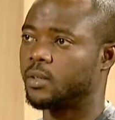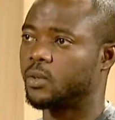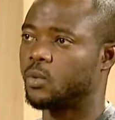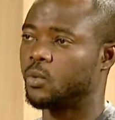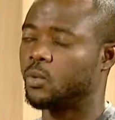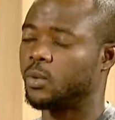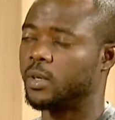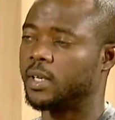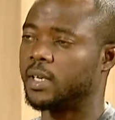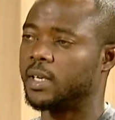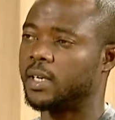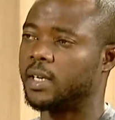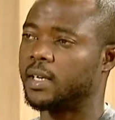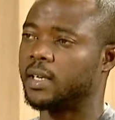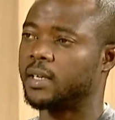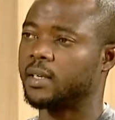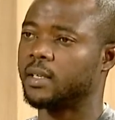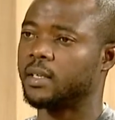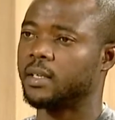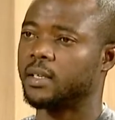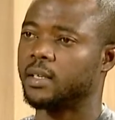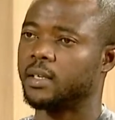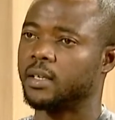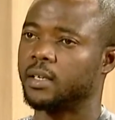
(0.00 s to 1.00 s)
We're
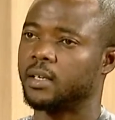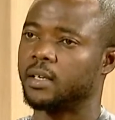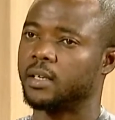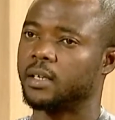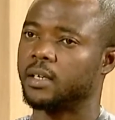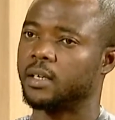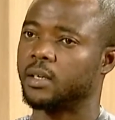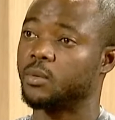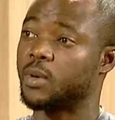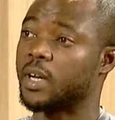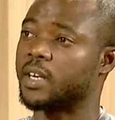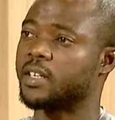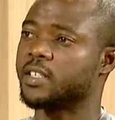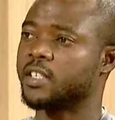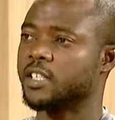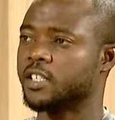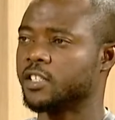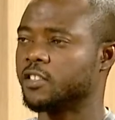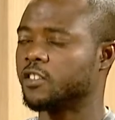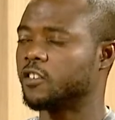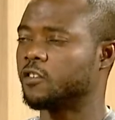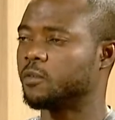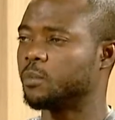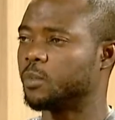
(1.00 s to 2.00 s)
in the
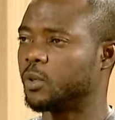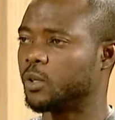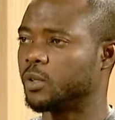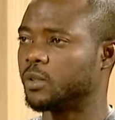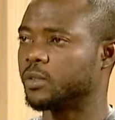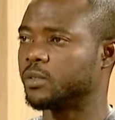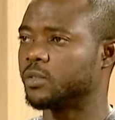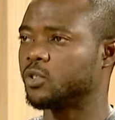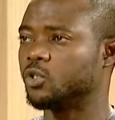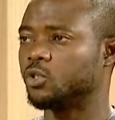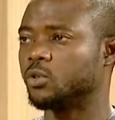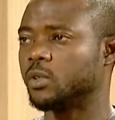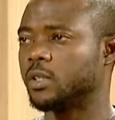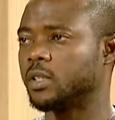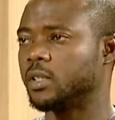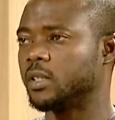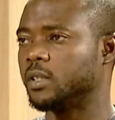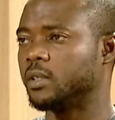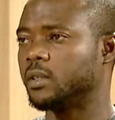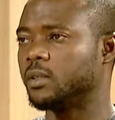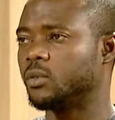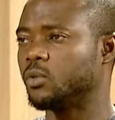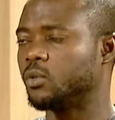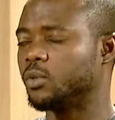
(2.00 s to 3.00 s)
season of burns,
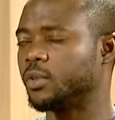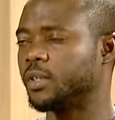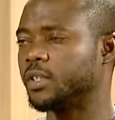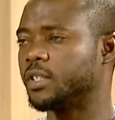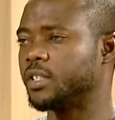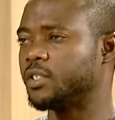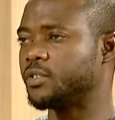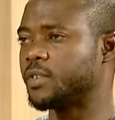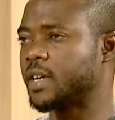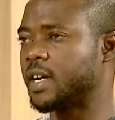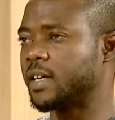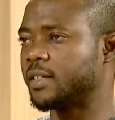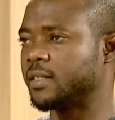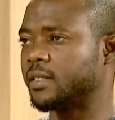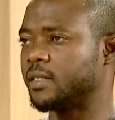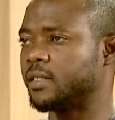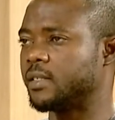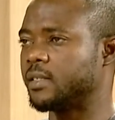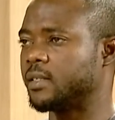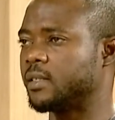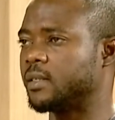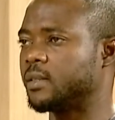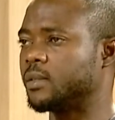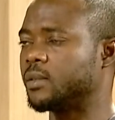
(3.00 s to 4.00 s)
usually during the dry
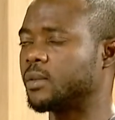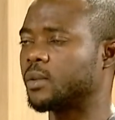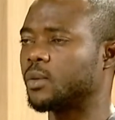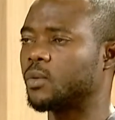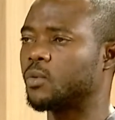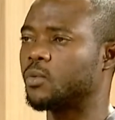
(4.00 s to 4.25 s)
season,